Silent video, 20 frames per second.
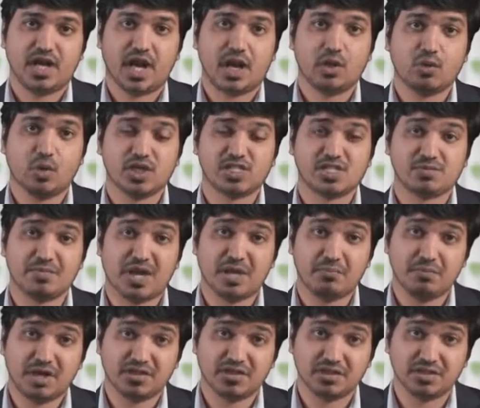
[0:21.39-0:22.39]
I watched my
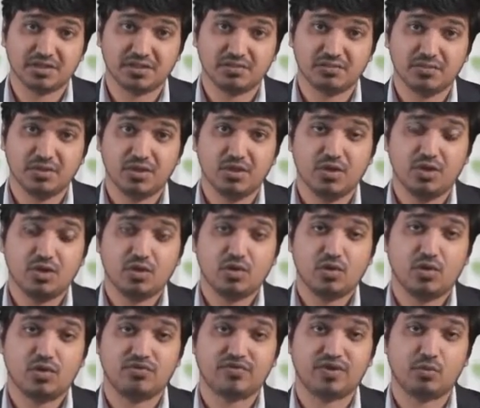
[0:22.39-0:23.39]
mother
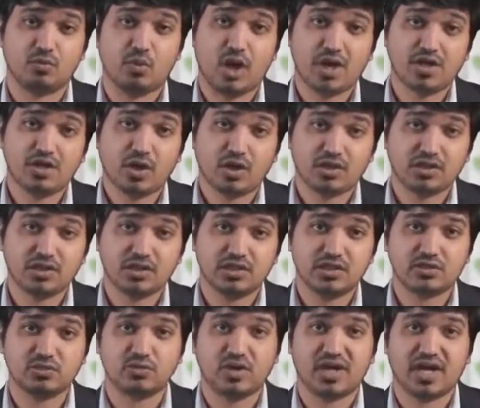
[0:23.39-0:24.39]
go from one
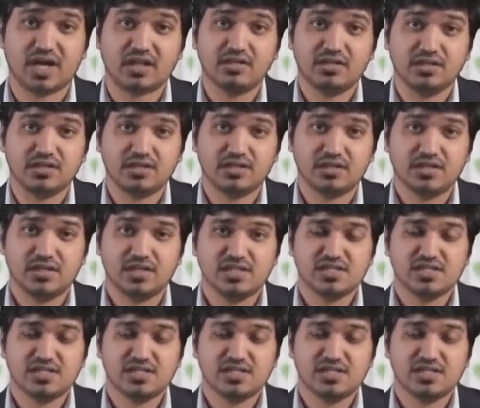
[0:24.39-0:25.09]
doctor to another